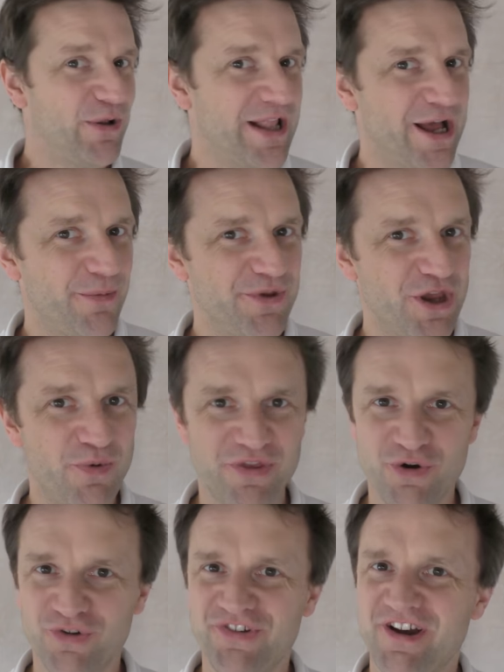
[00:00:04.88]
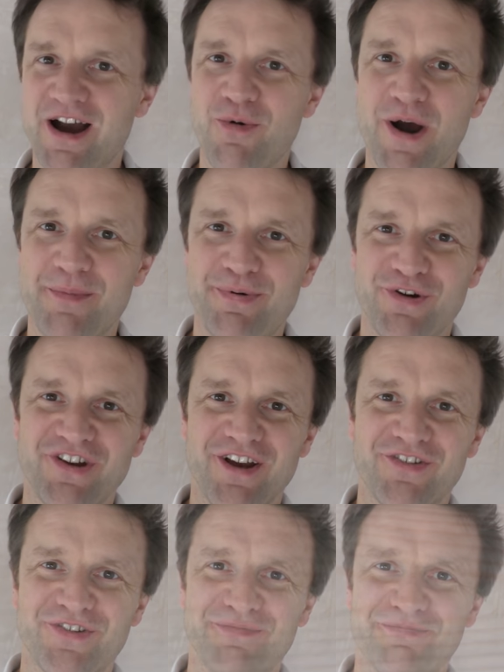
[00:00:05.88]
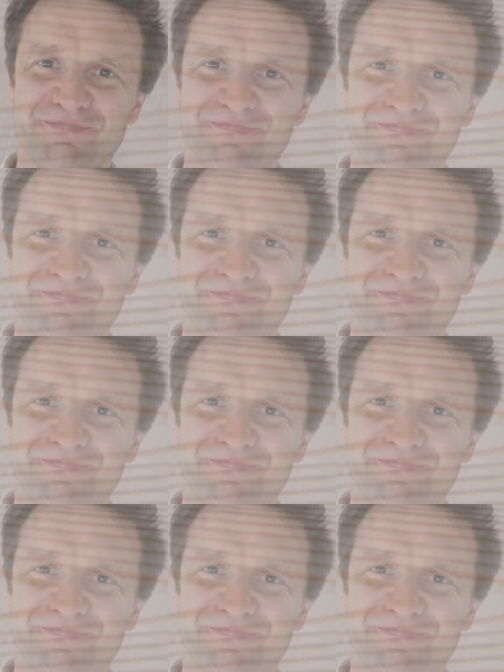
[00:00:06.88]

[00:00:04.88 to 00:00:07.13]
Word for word: it will help you with your DIY projects.